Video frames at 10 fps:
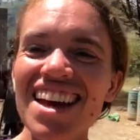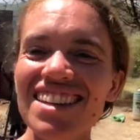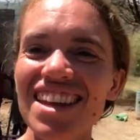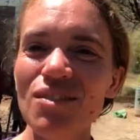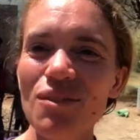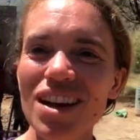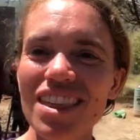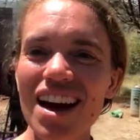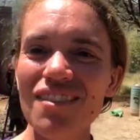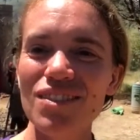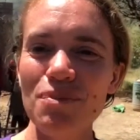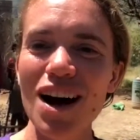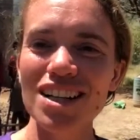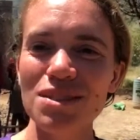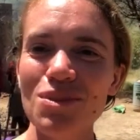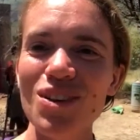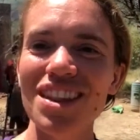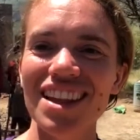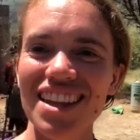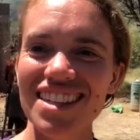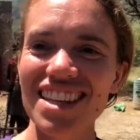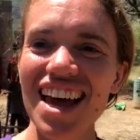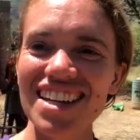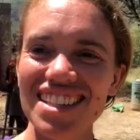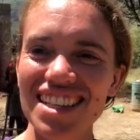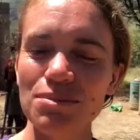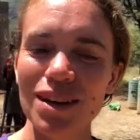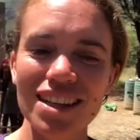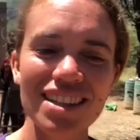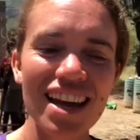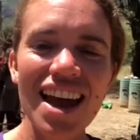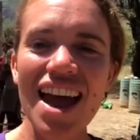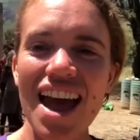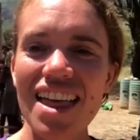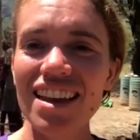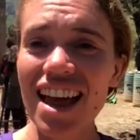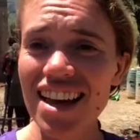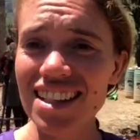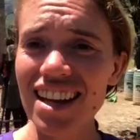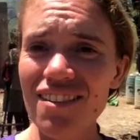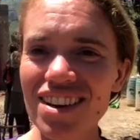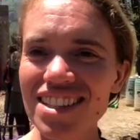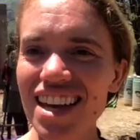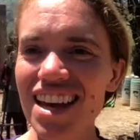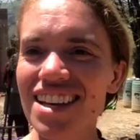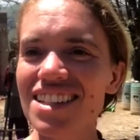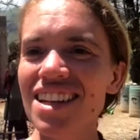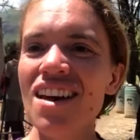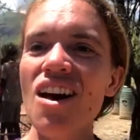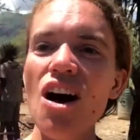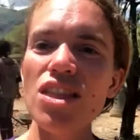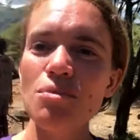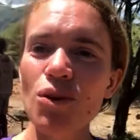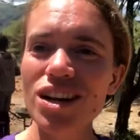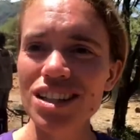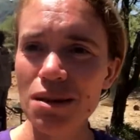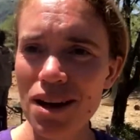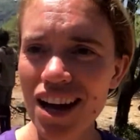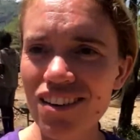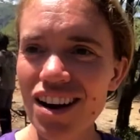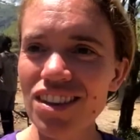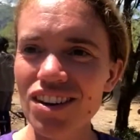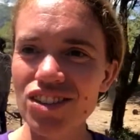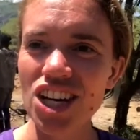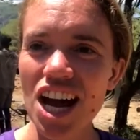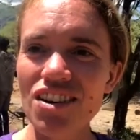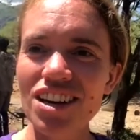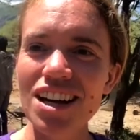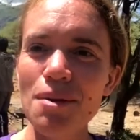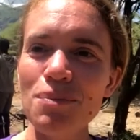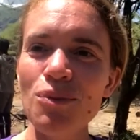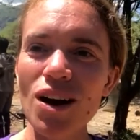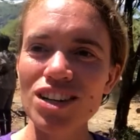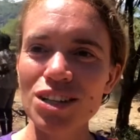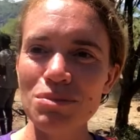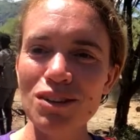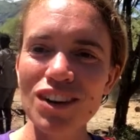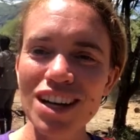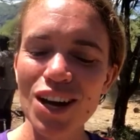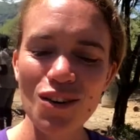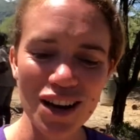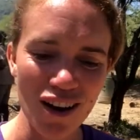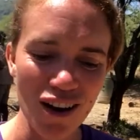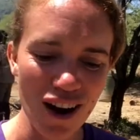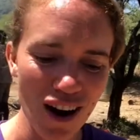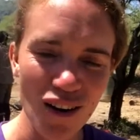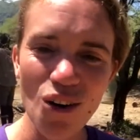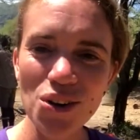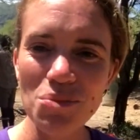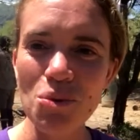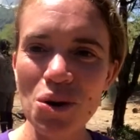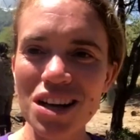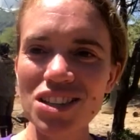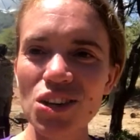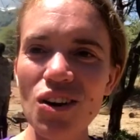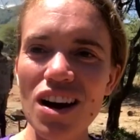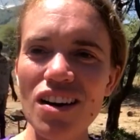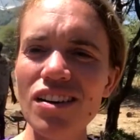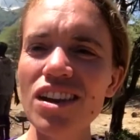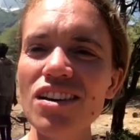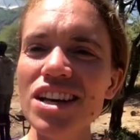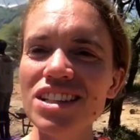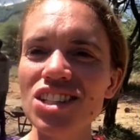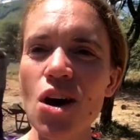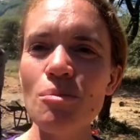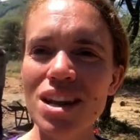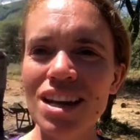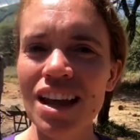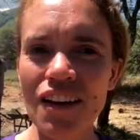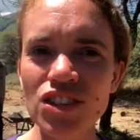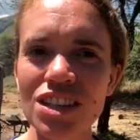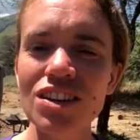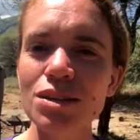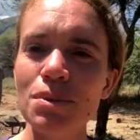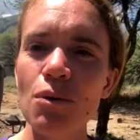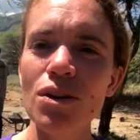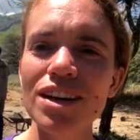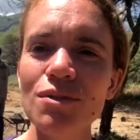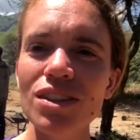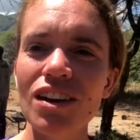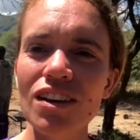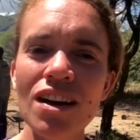did what we thought possible in this last 6 months. And the last thing I want to say is all the boys in the background that are chattering up watching me video are our older boys, who are learning so many life skills by working with our